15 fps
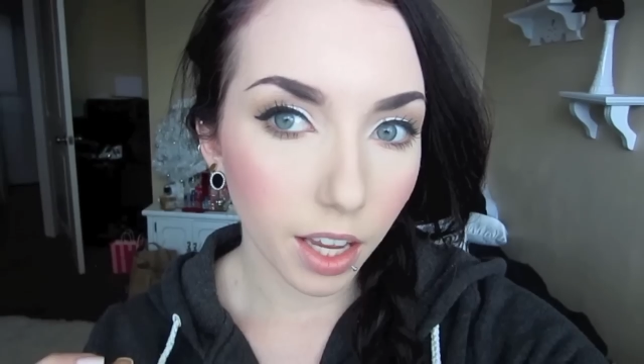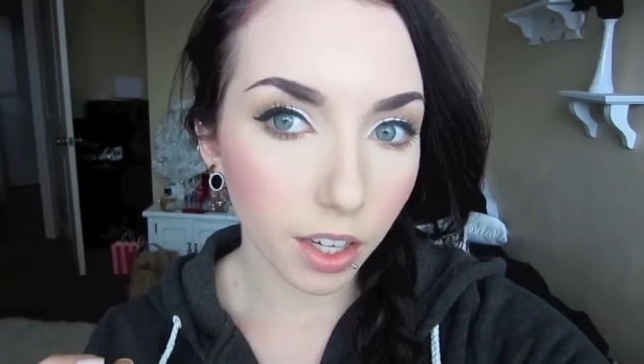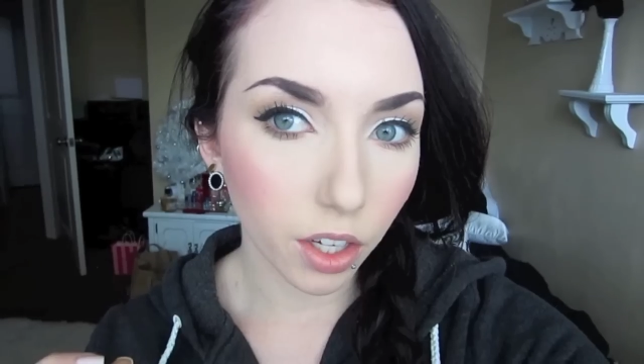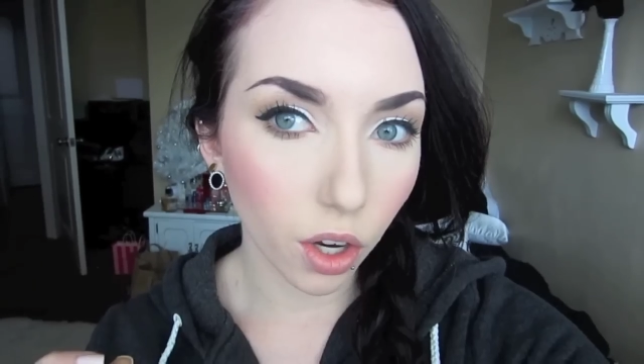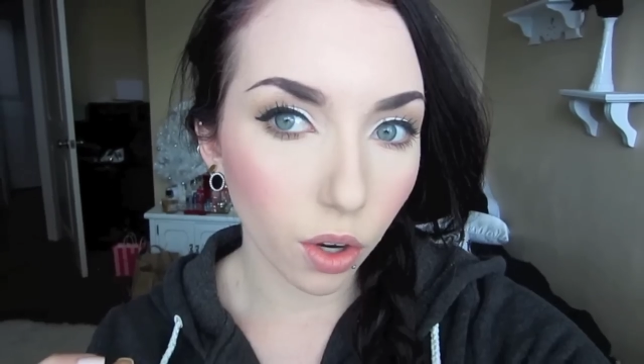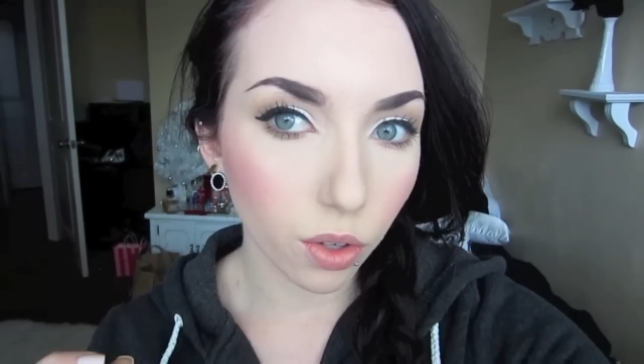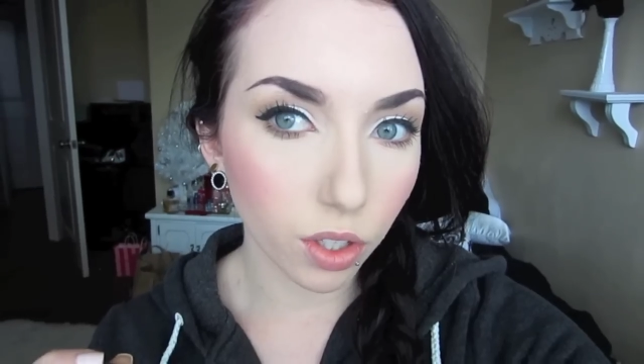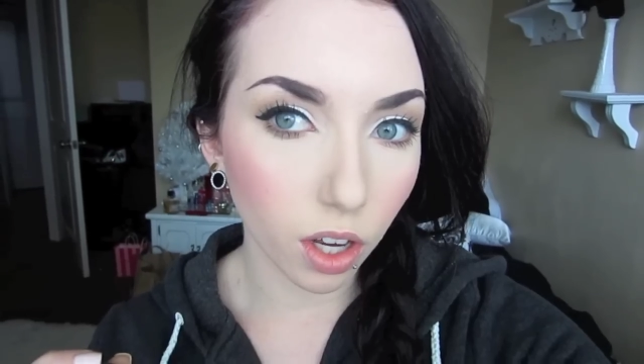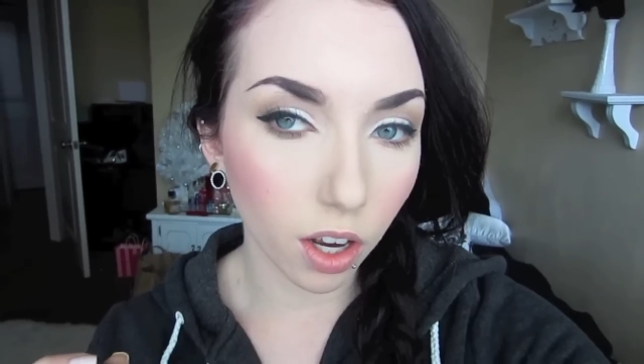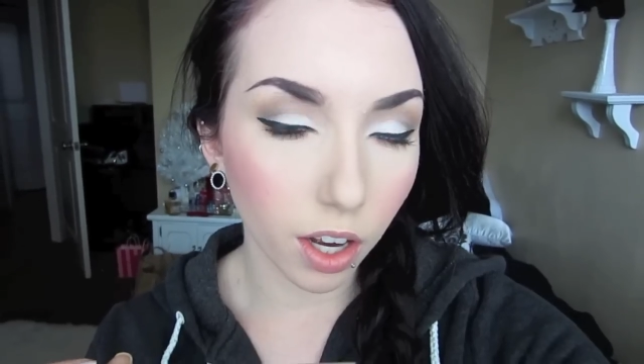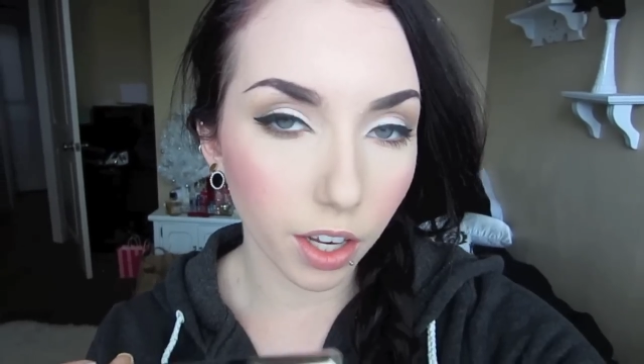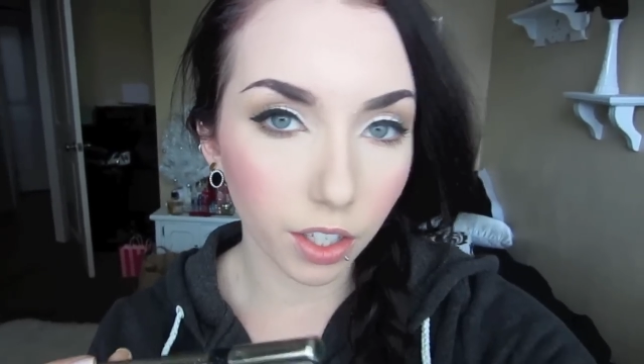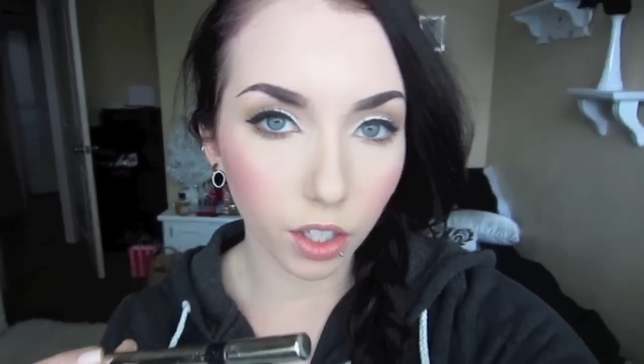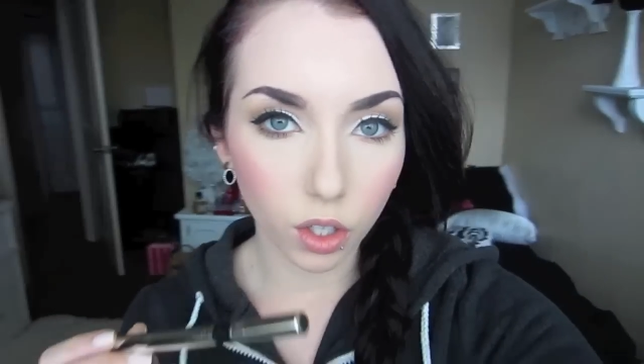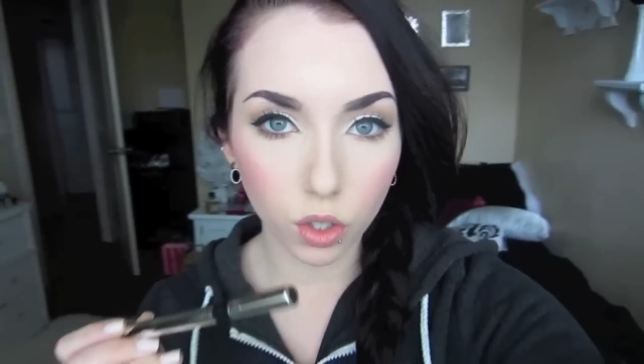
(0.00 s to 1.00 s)
It goes
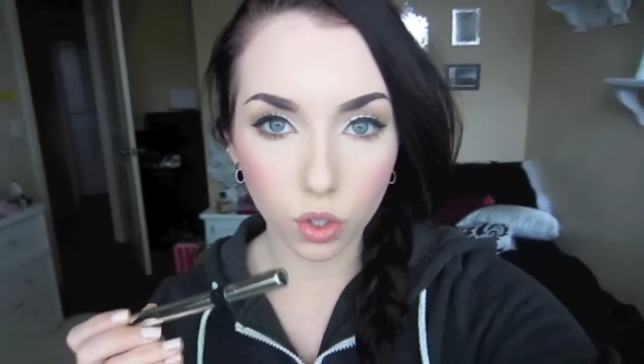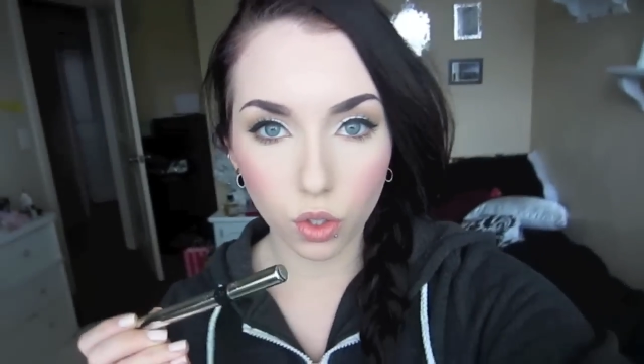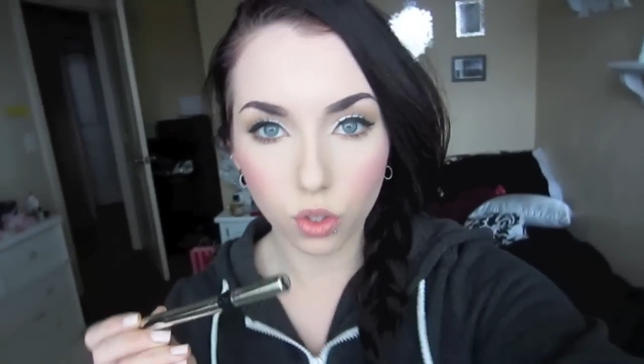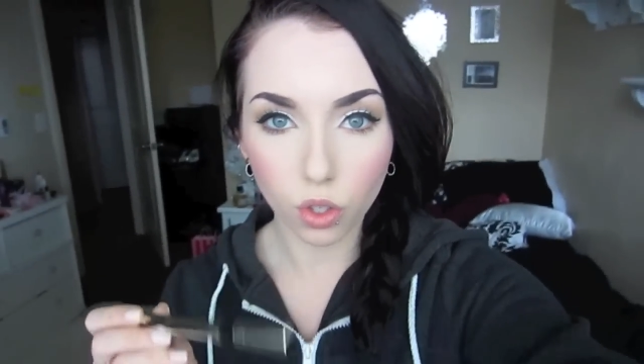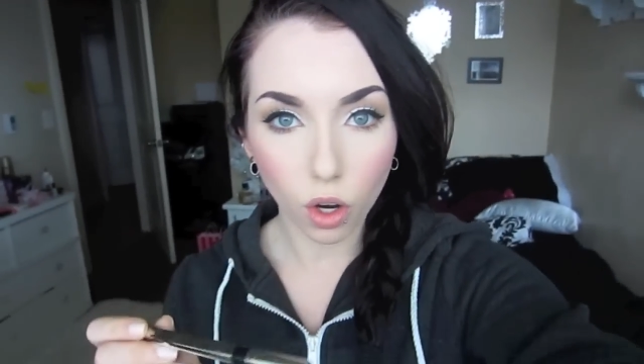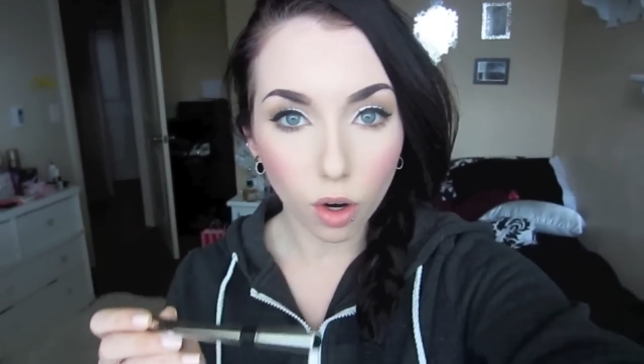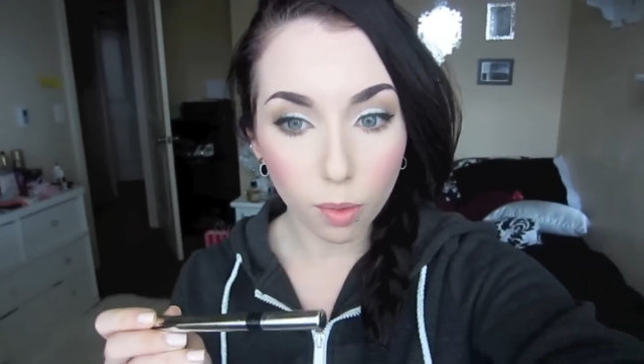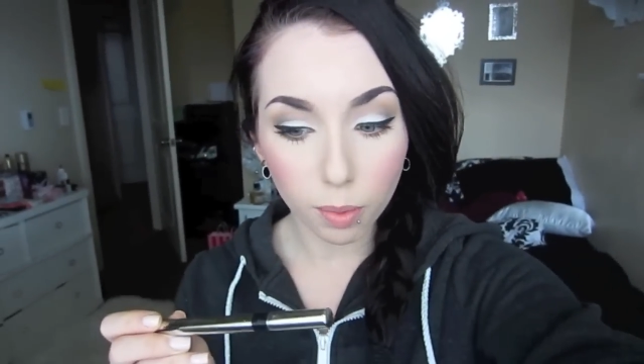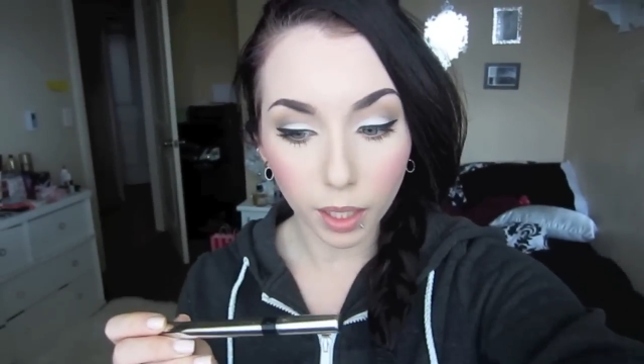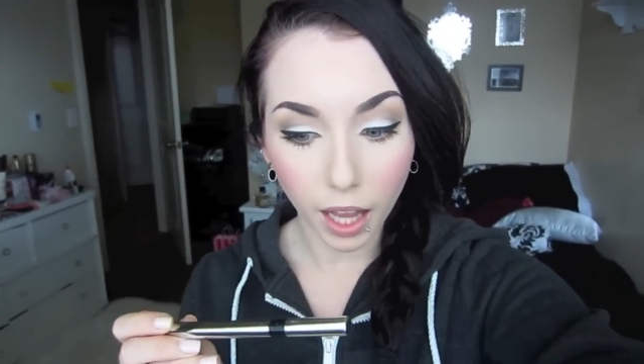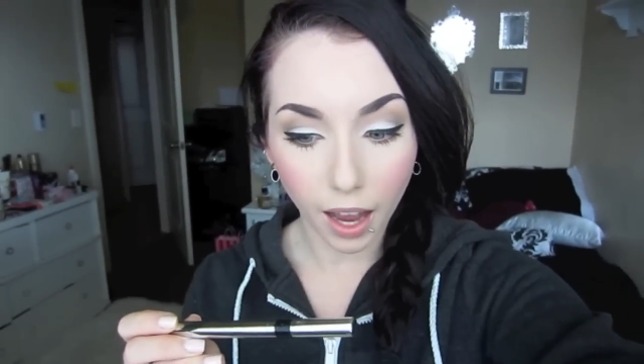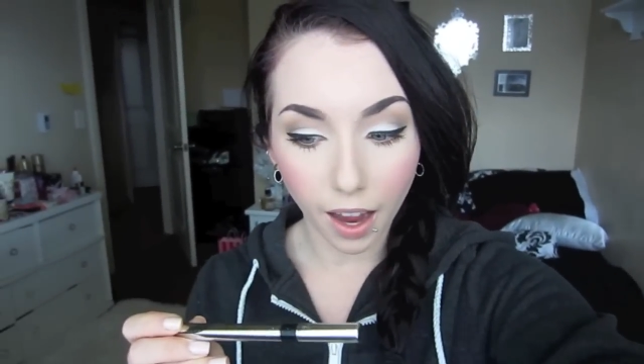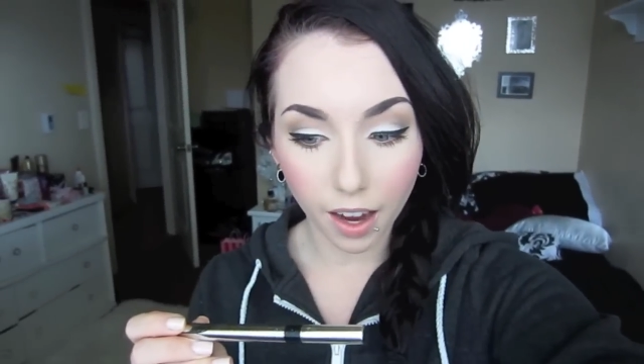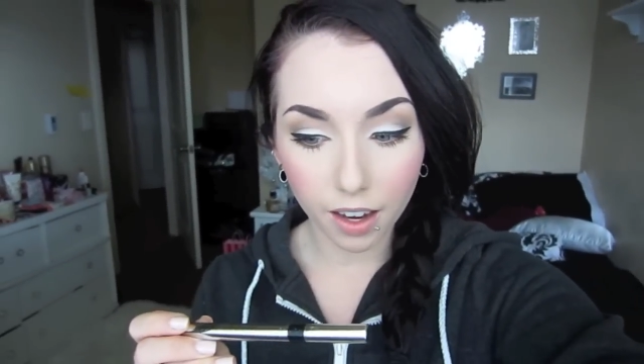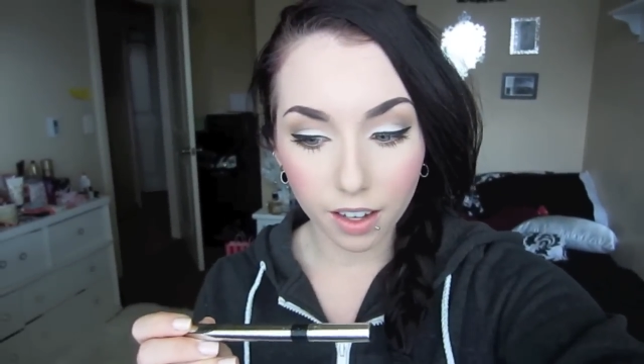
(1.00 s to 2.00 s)
on so
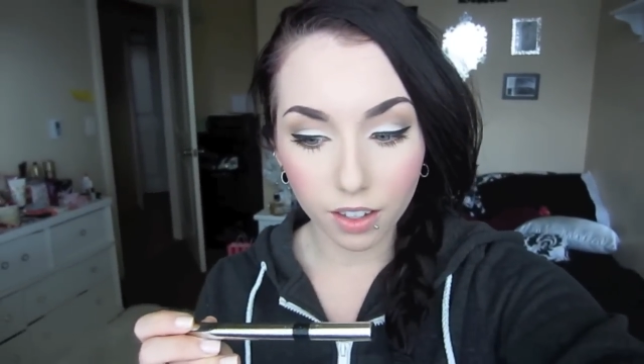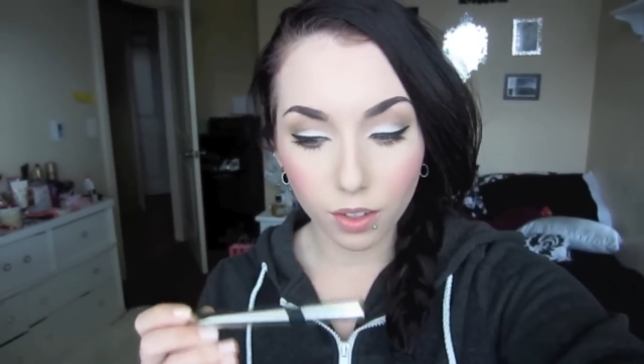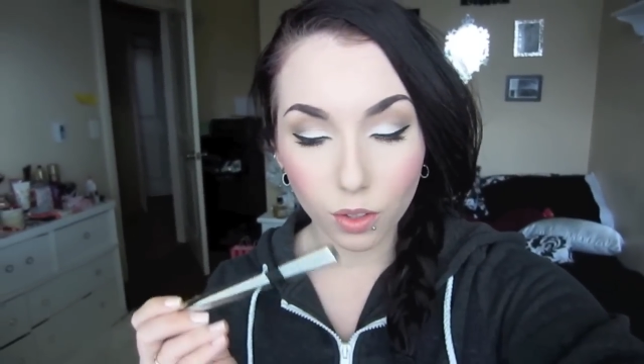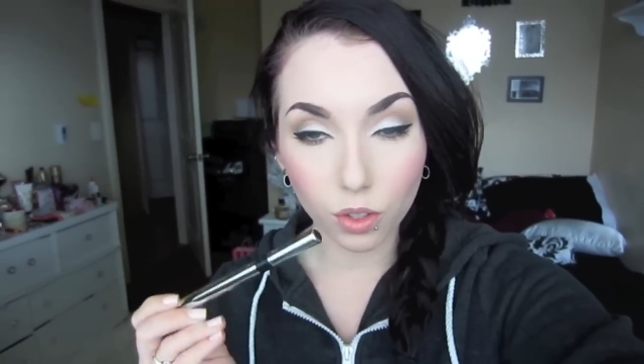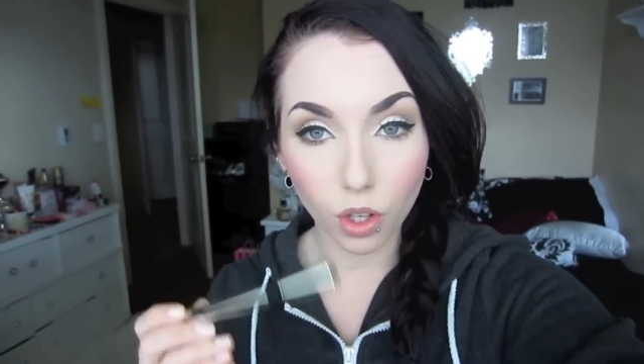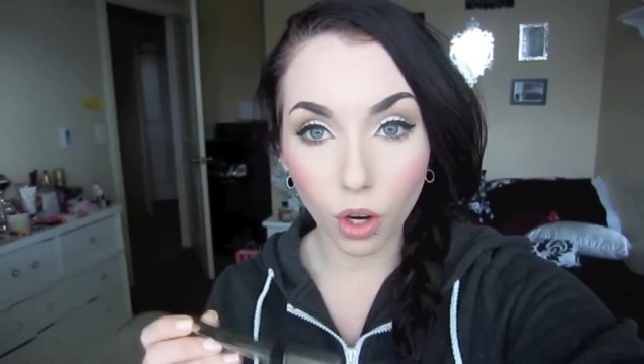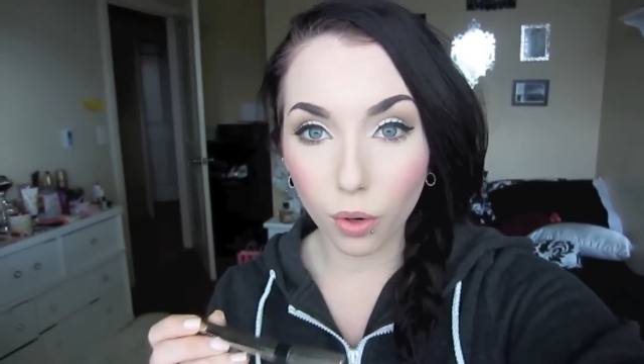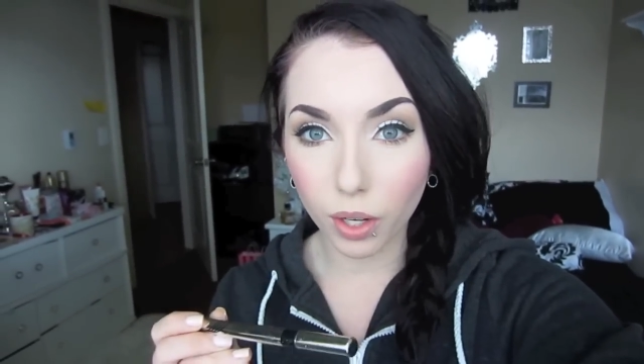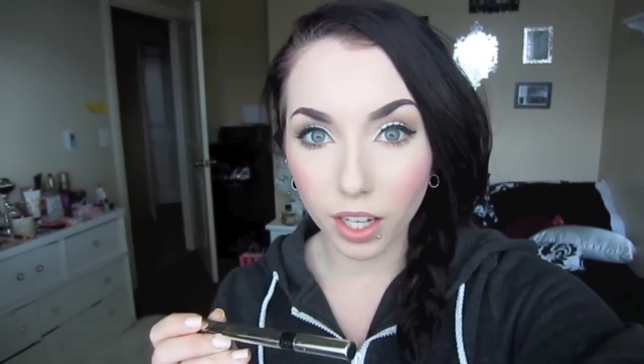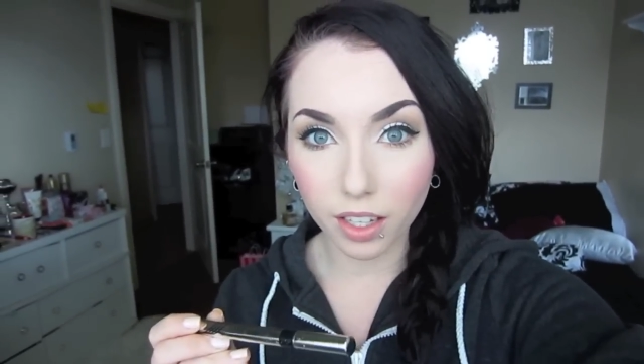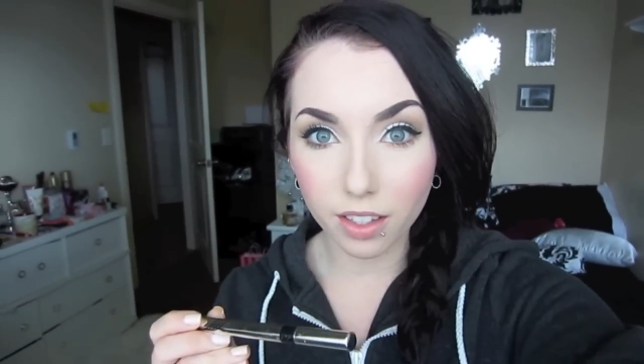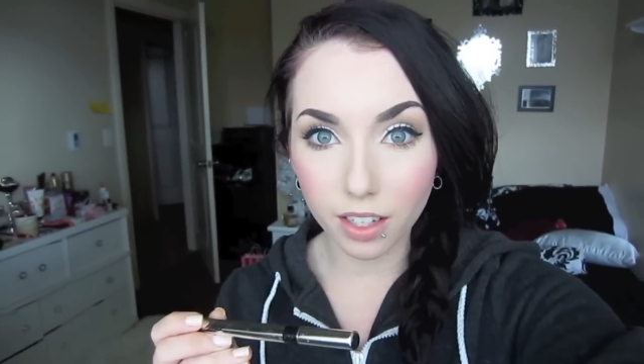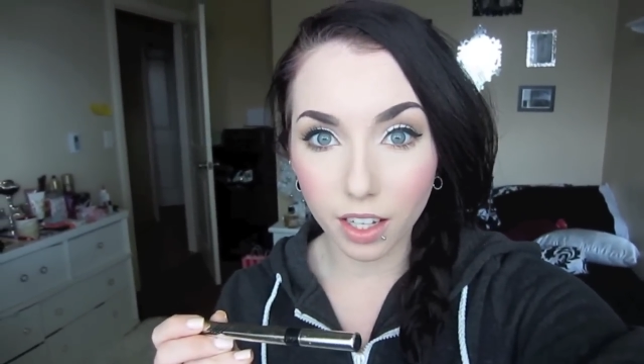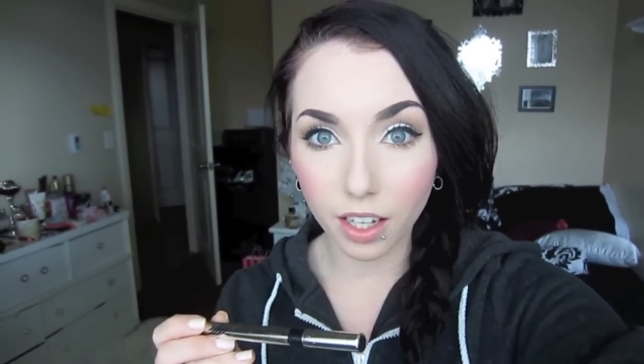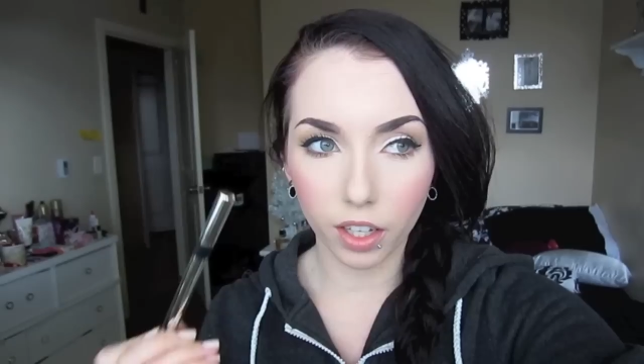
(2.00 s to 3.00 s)
black, so
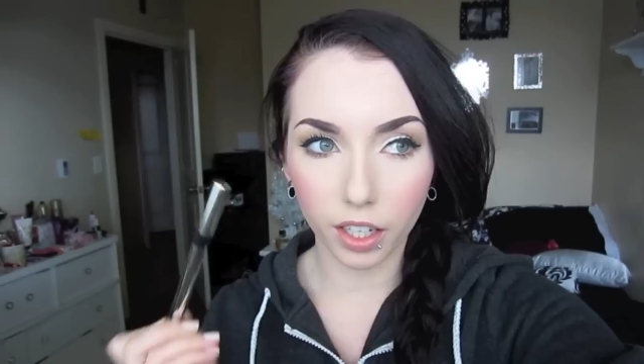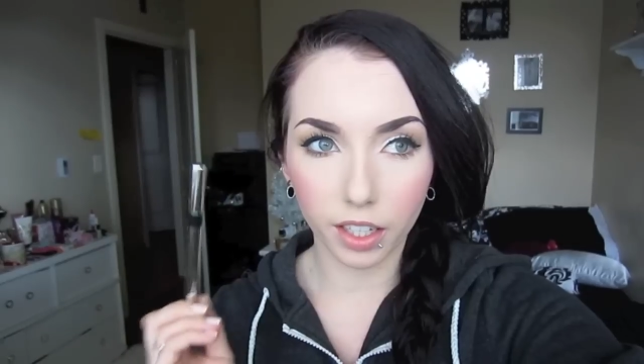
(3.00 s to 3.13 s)
easy.